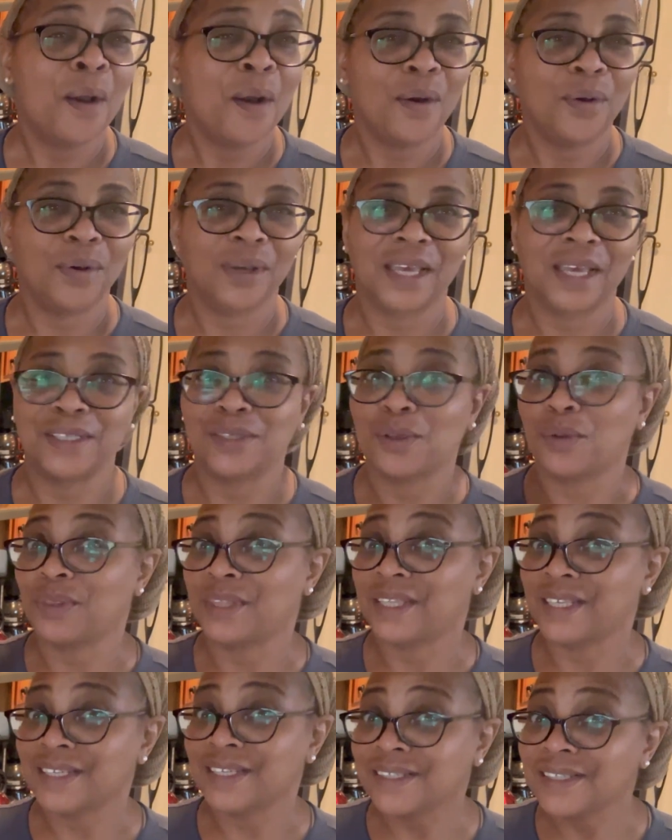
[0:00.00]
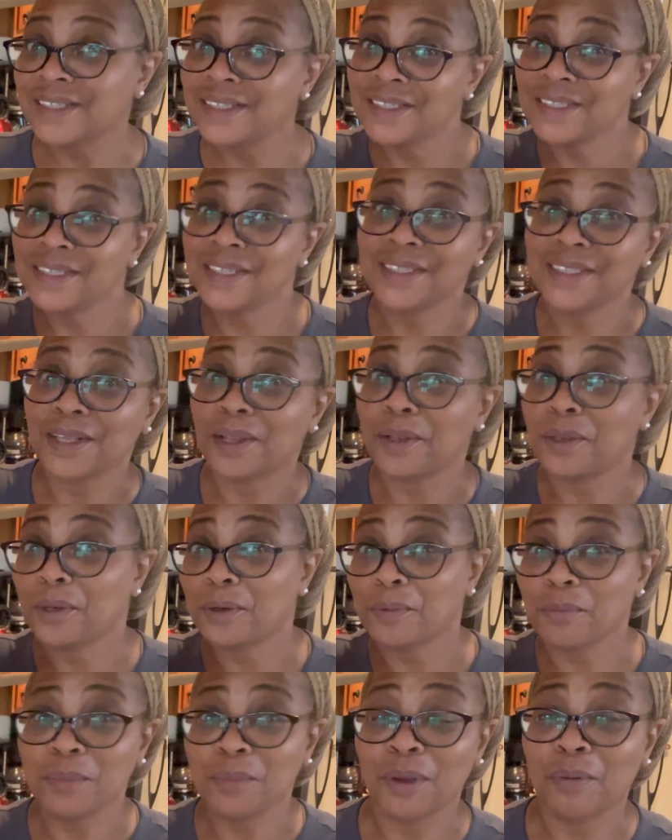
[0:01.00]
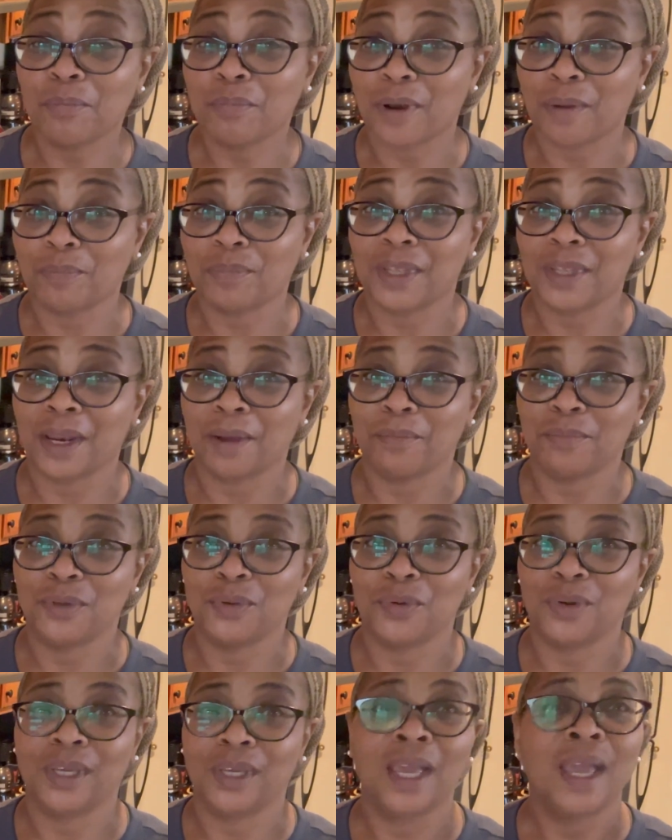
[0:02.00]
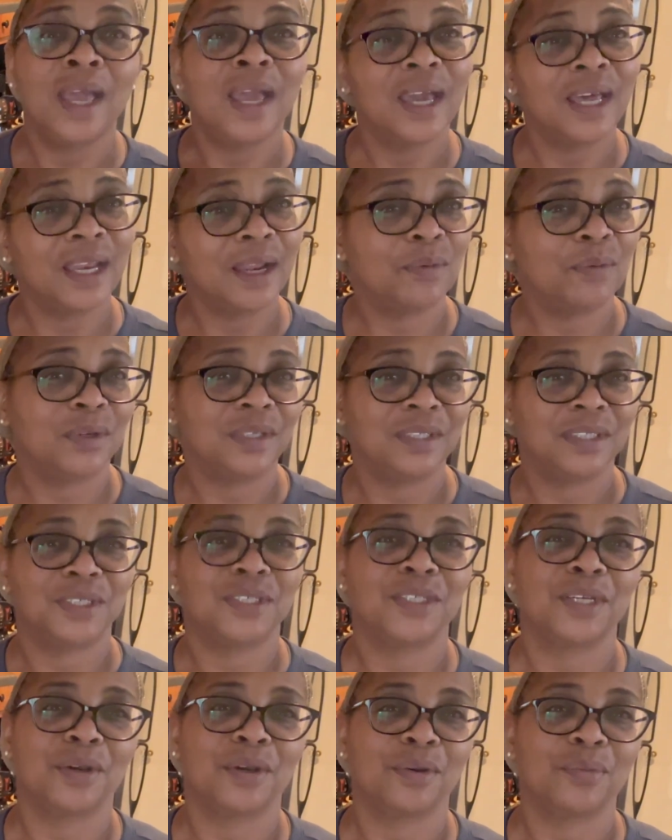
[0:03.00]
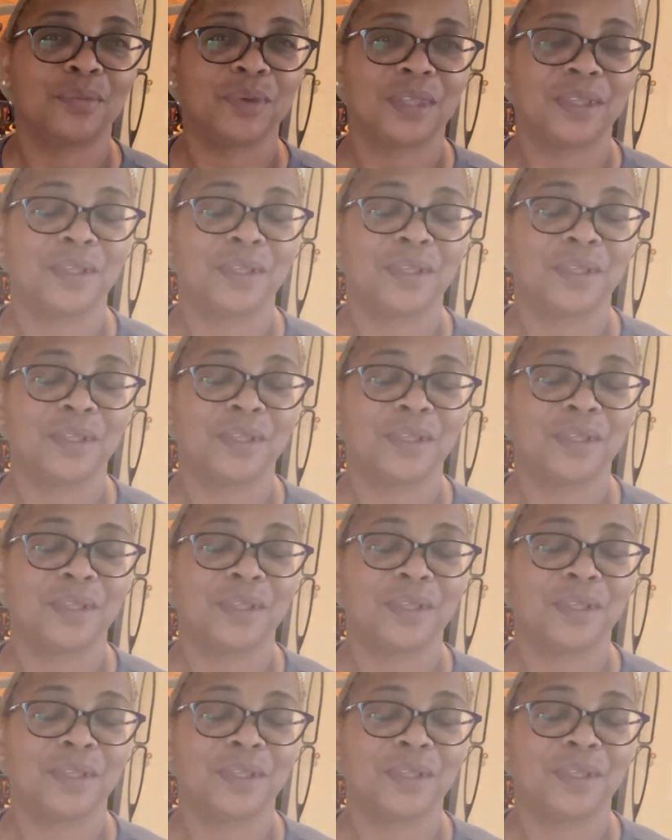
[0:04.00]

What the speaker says: Okay, so this is just a little meal prep that I'm doing, and I wanted to share it with